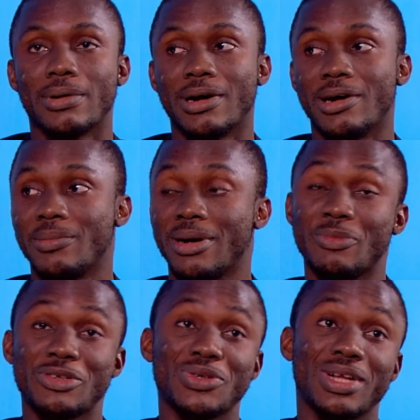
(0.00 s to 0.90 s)
Um,
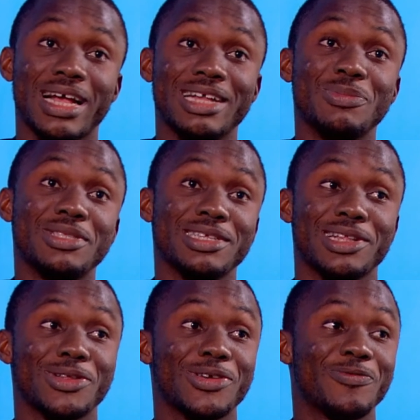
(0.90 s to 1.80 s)
I'm also glad meeting
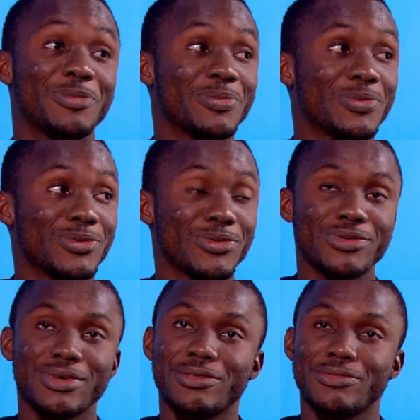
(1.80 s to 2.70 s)
a lot of
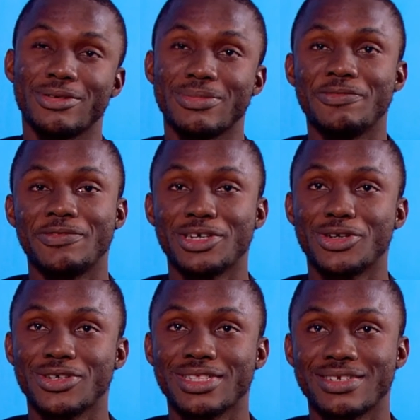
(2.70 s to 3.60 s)
people from
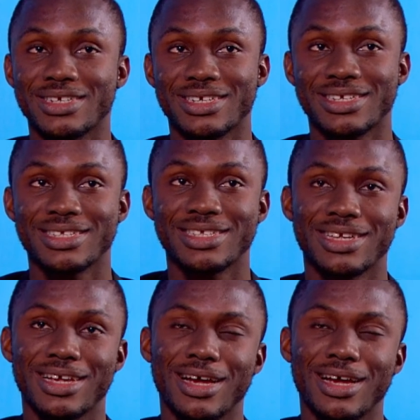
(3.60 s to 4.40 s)
different countries,